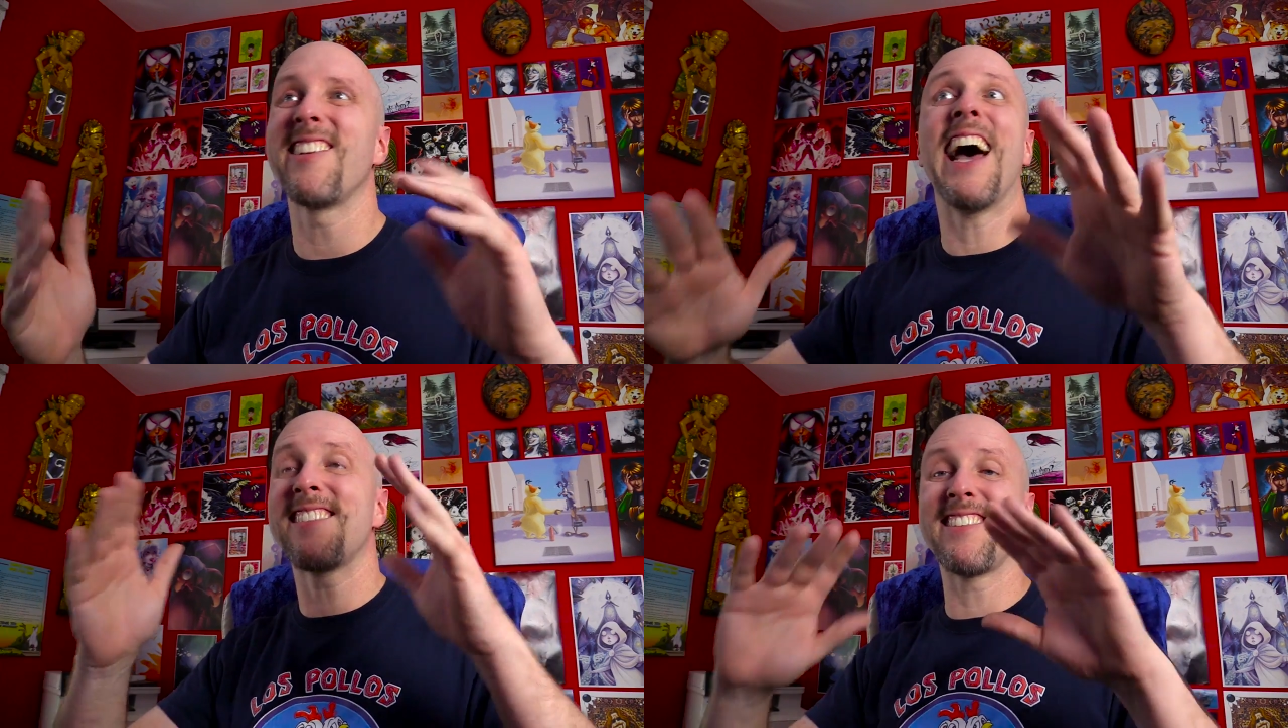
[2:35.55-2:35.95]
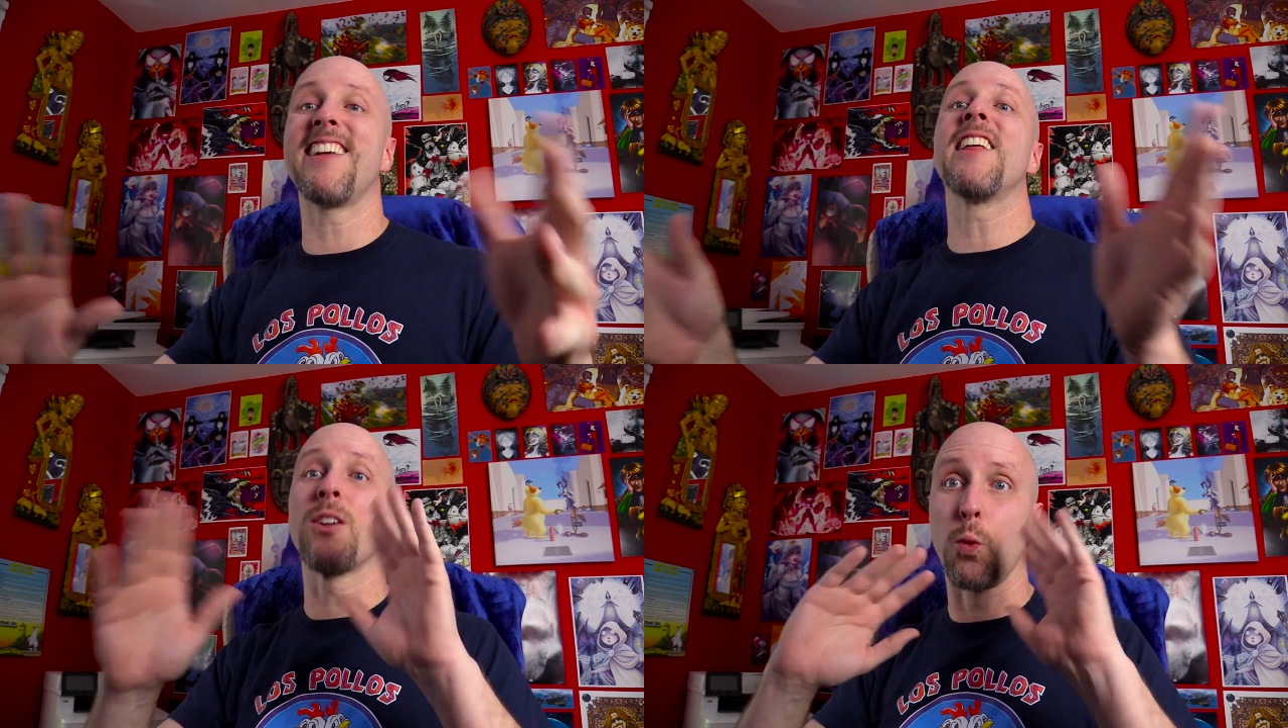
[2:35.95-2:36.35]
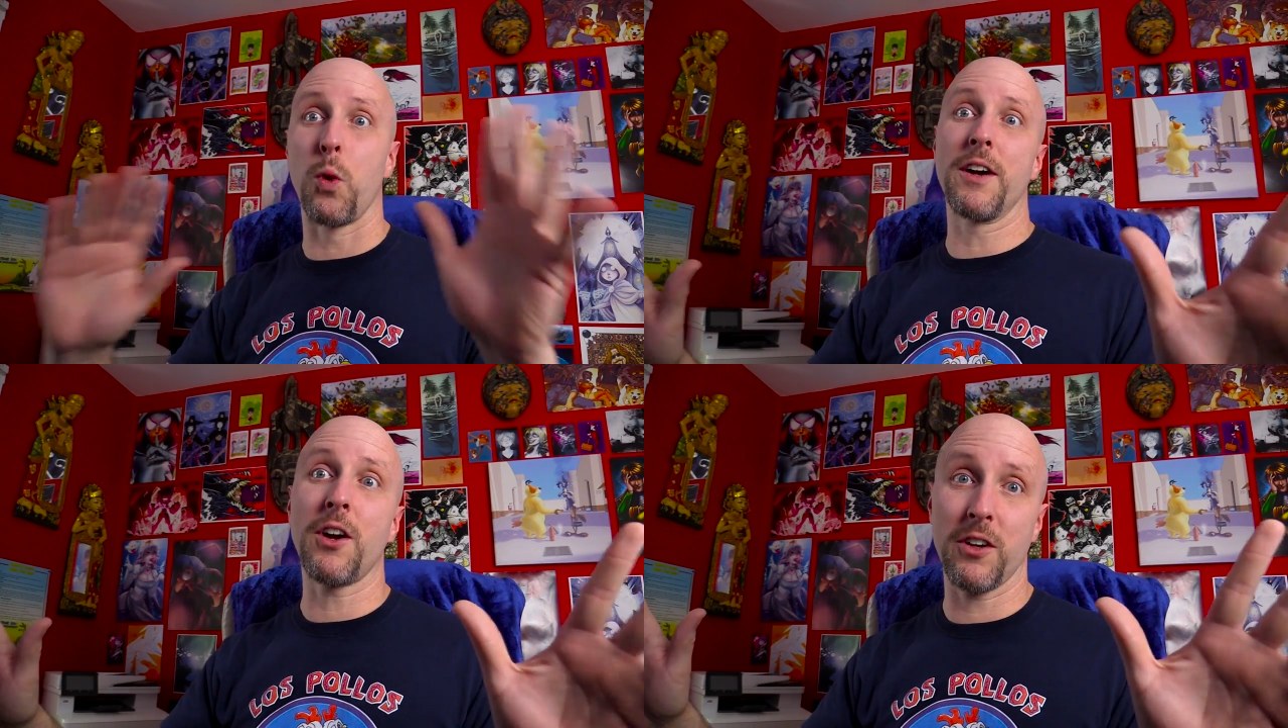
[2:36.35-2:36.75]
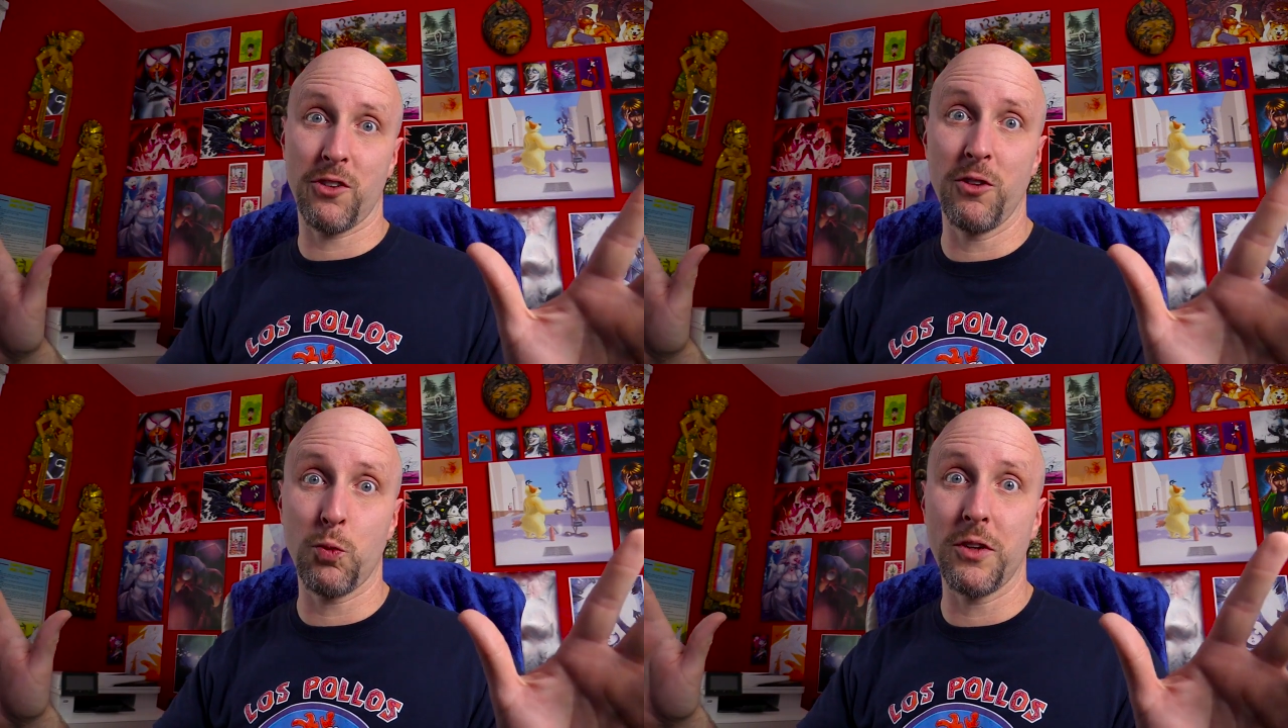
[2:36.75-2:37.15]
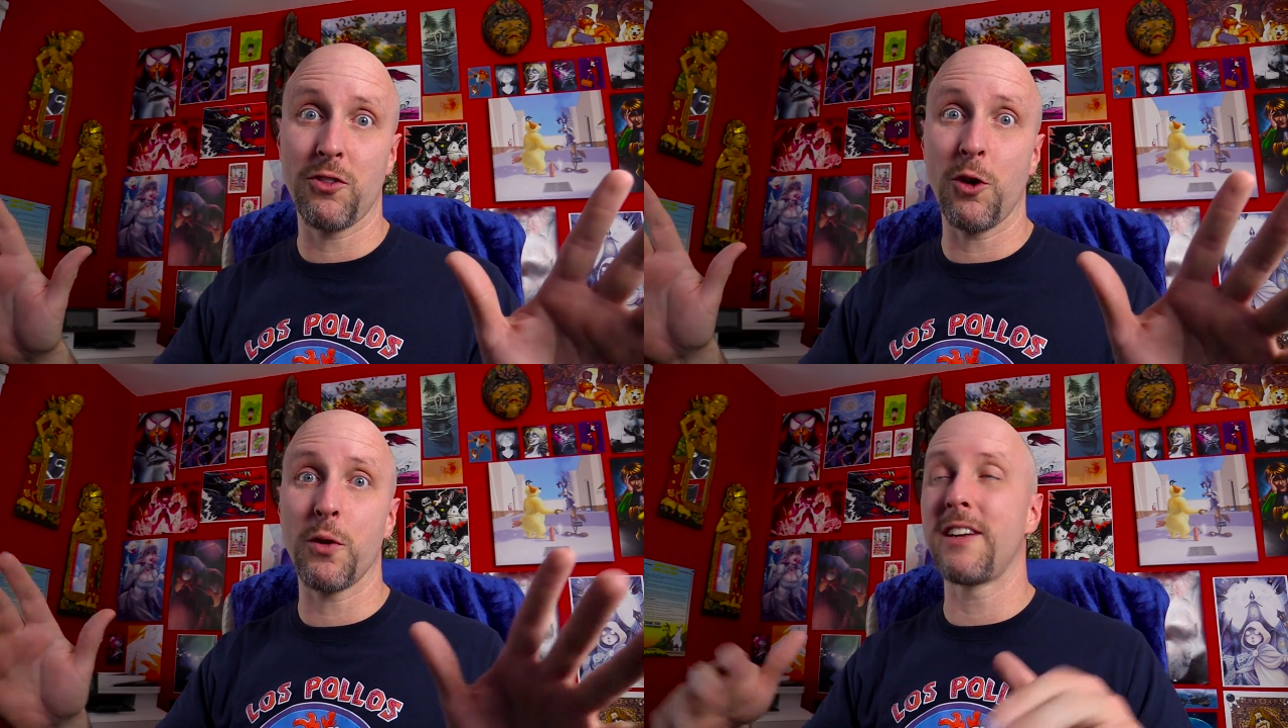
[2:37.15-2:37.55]
Not to say there weren't cartoons with
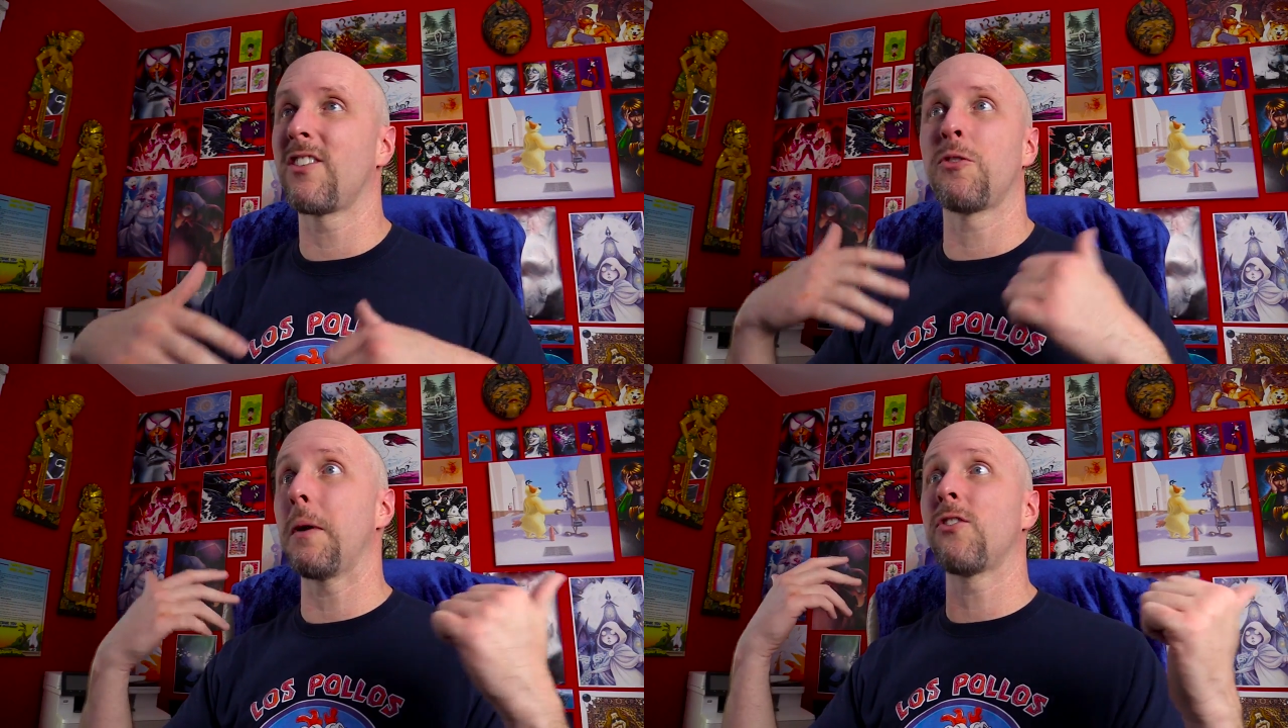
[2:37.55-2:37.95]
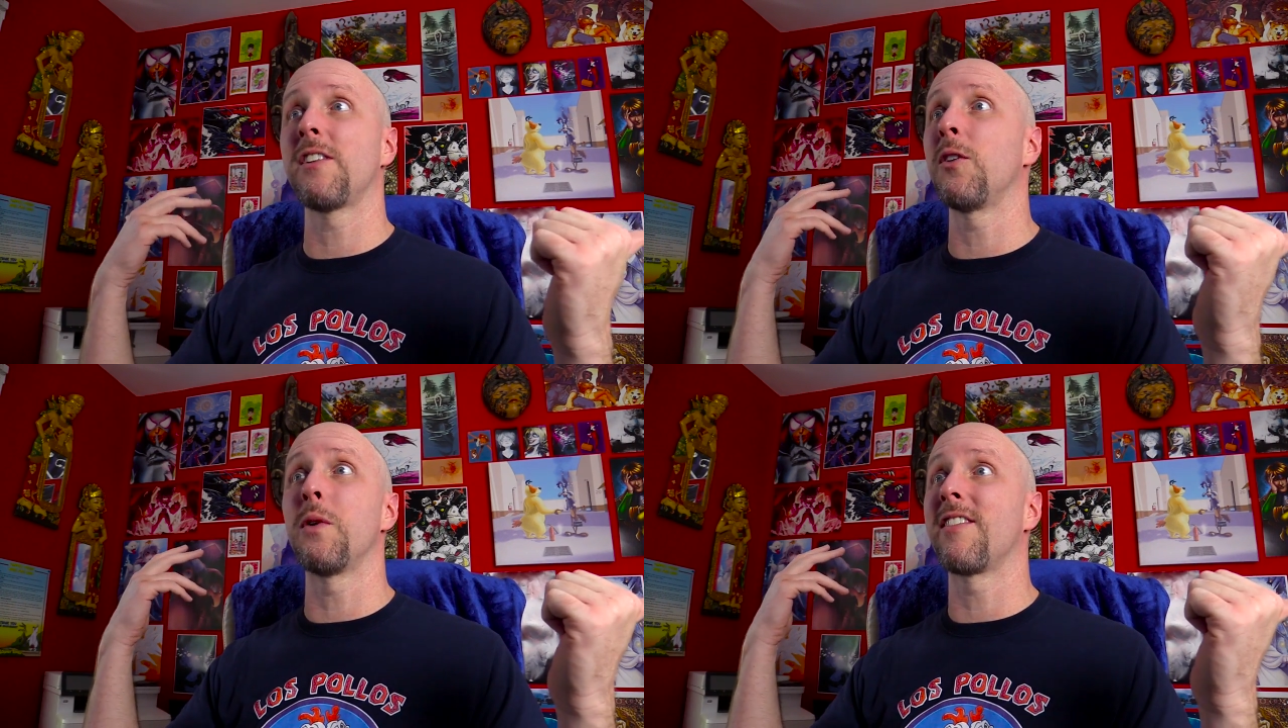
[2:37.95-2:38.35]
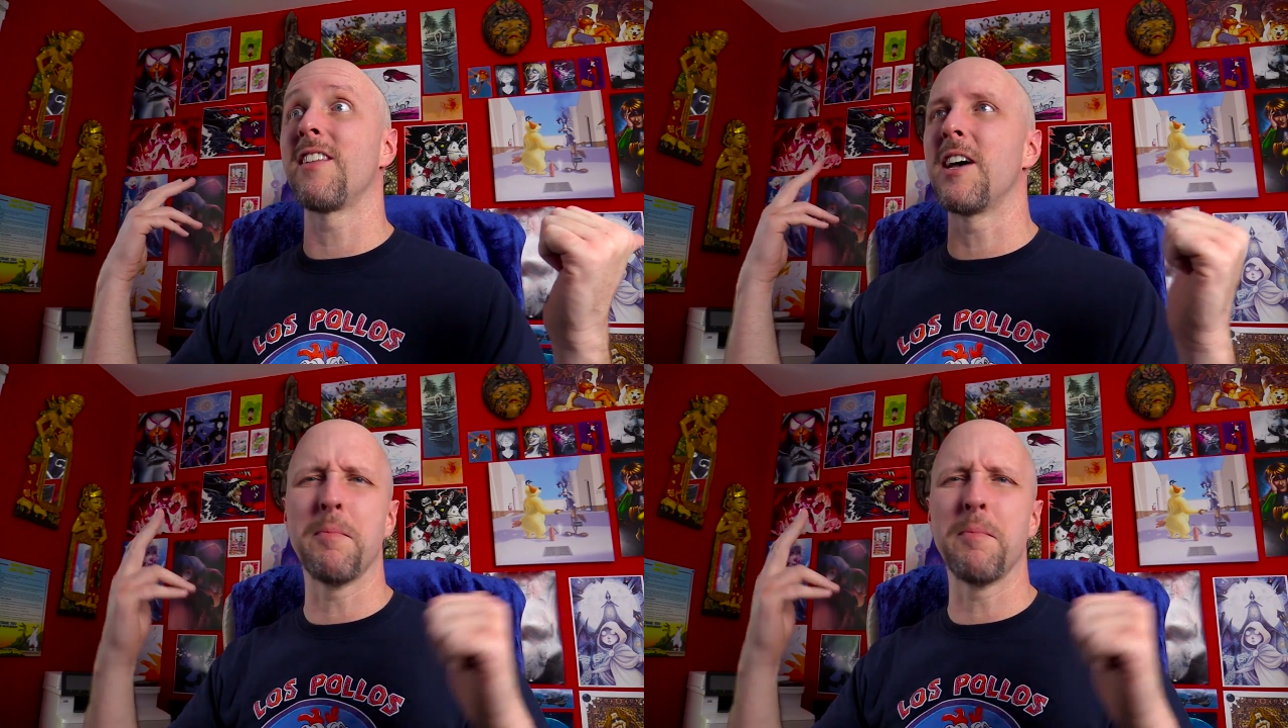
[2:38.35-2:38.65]
stories, especially with uh,